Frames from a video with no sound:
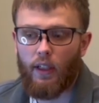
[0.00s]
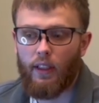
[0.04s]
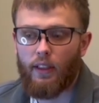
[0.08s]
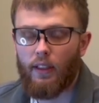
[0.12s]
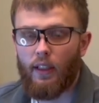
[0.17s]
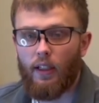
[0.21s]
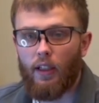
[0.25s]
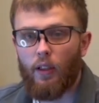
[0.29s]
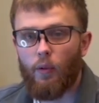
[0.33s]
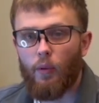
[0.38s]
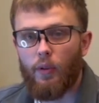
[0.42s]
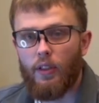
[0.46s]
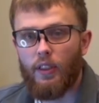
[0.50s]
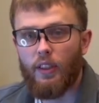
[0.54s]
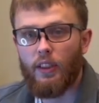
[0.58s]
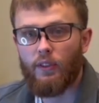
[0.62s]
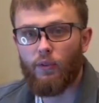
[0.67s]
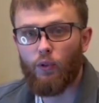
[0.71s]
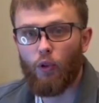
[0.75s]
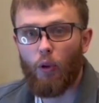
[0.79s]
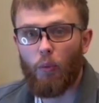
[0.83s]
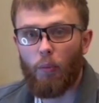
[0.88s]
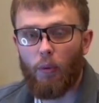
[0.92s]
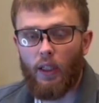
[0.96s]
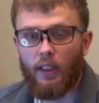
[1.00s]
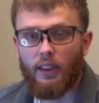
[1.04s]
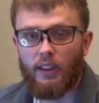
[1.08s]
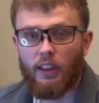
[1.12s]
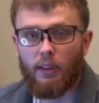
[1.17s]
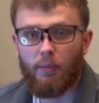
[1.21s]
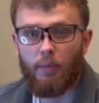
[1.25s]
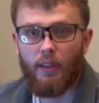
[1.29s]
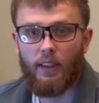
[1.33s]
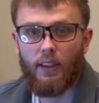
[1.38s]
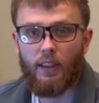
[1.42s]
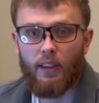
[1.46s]
now with these fuel prices
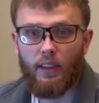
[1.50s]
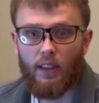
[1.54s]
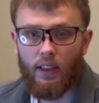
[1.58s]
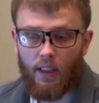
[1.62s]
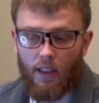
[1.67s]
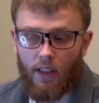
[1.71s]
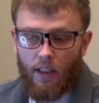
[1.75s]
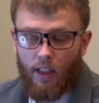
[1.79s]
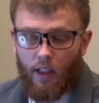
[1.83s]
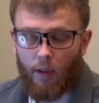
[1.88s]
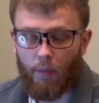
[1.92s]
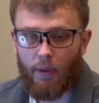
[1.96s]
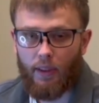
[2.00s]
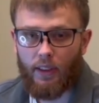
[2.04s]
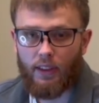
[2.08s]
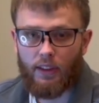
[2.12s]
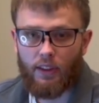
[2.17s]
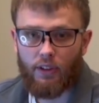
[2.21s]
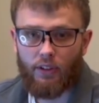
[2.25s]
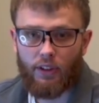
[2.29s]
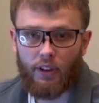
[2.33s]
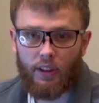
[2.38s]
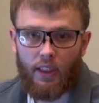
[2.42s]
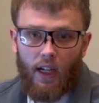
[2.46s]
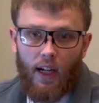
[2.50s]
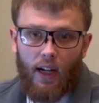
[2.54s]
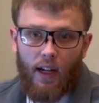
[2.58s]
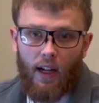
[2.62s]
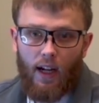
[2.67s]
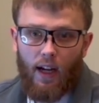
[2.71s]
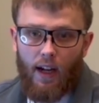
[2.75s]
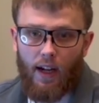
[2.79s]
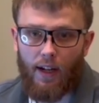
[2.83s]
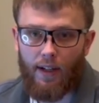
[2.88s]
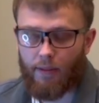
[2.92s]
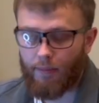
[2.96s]
being so sky
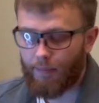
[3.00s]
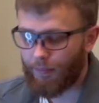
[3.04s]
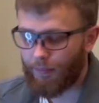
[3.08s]
high.